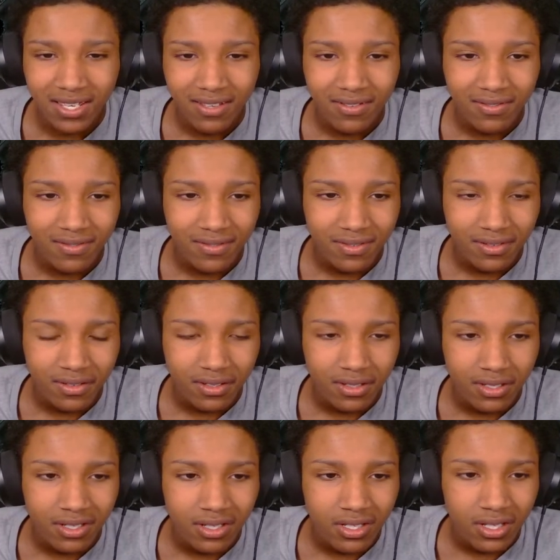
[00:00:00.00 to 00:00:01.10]

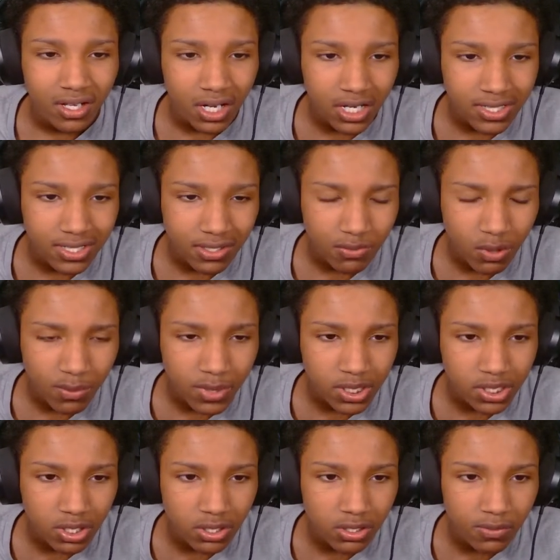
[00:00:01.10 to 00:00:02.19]
Alright, so you want me to
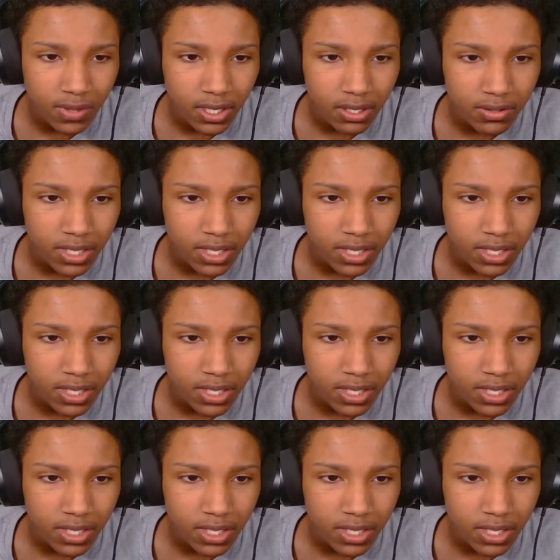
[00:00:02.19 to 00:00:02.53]
turn around?